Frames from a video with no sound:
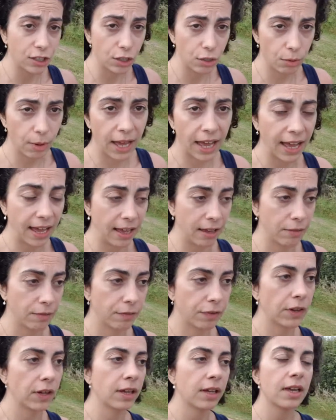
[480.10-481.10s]
you
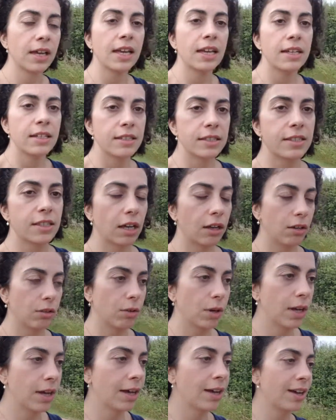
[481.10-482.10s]
have.
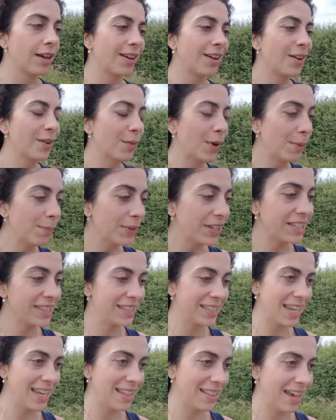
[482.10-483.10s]
So when we
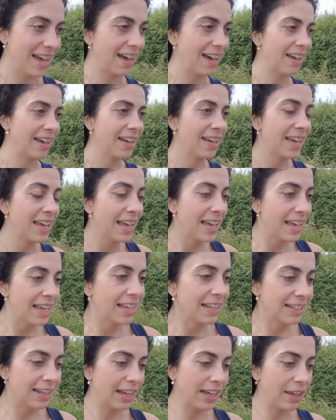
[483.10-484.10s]
see that,
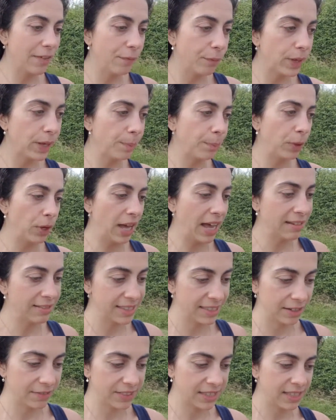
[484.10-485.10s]
like if we put
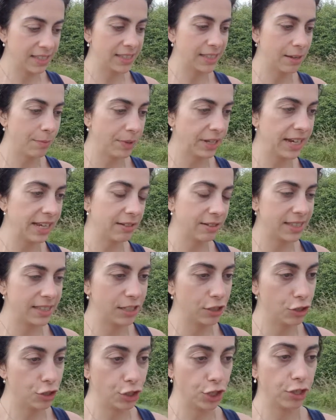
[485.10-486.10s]
ourselves in someone
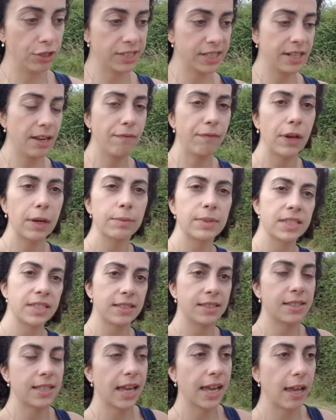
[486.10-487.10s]
else's shoes, and if I was to
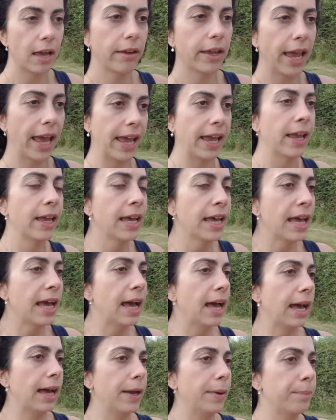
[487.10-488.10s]
say, okay,
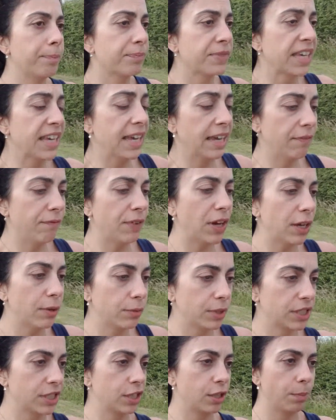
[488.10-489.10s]
if I
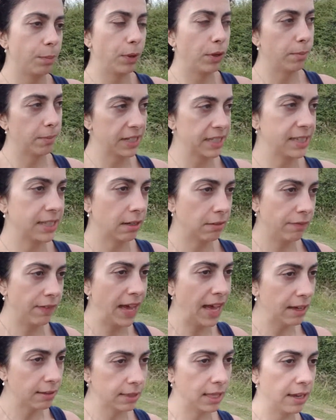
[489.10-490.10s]
was to put myself
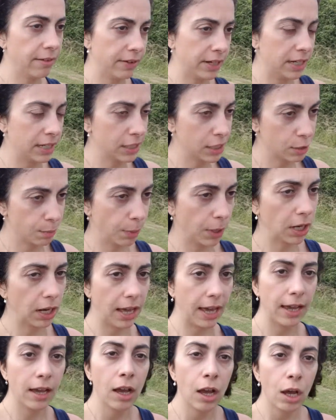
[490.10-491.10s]
out there in the spotlight,